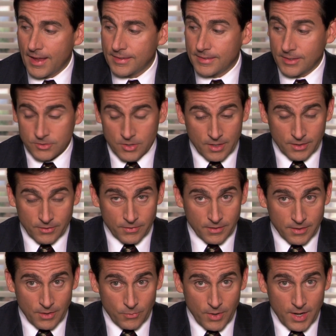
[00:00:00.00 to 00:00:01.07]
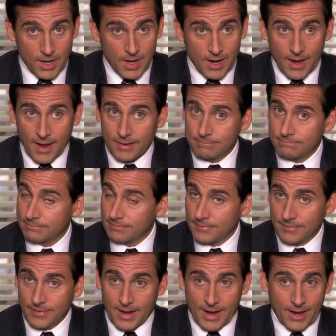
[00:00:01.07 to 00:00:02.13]
Does Holly feel that way?
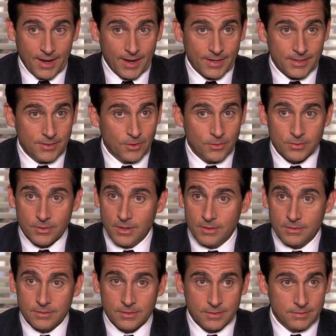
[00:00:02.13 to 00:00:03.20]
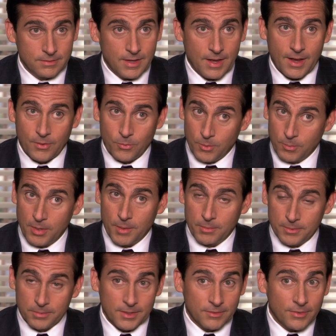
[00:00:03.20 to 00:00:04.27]
I don't know. I will
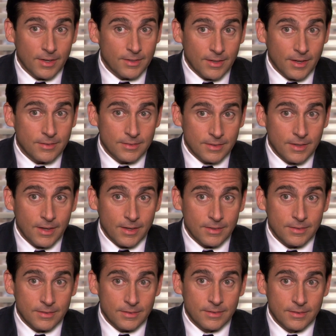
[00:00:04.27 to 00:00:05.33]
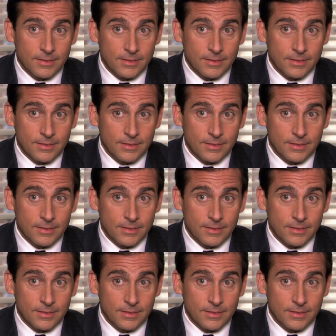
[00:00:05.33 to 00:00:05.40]
probably find out tonight.